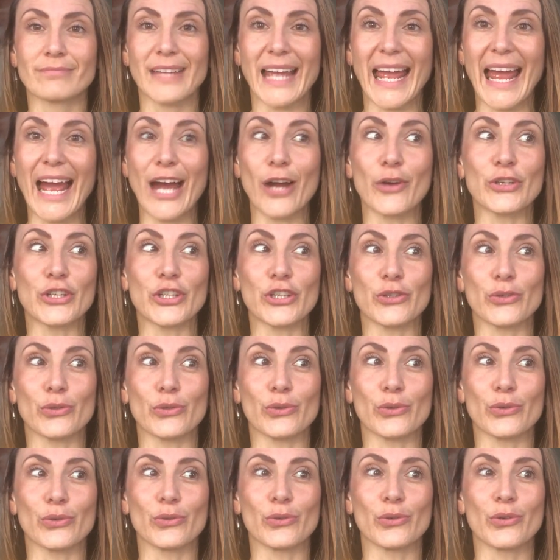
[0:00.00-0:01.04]
how
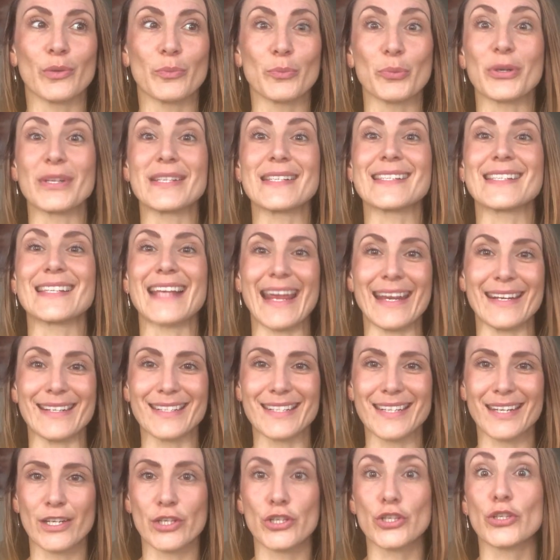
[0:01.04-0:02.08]
you
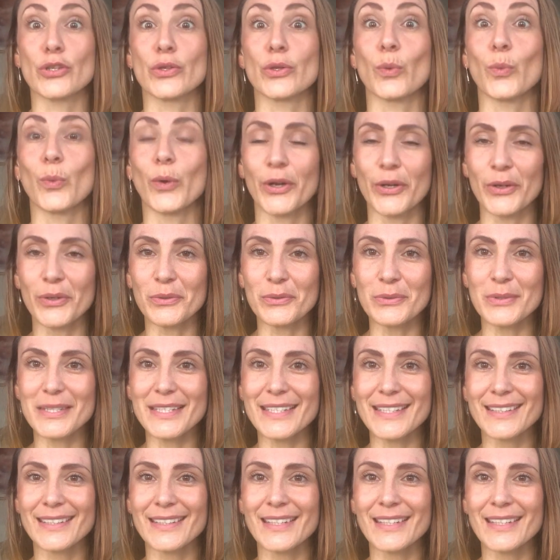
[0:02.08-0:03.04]
present to the world.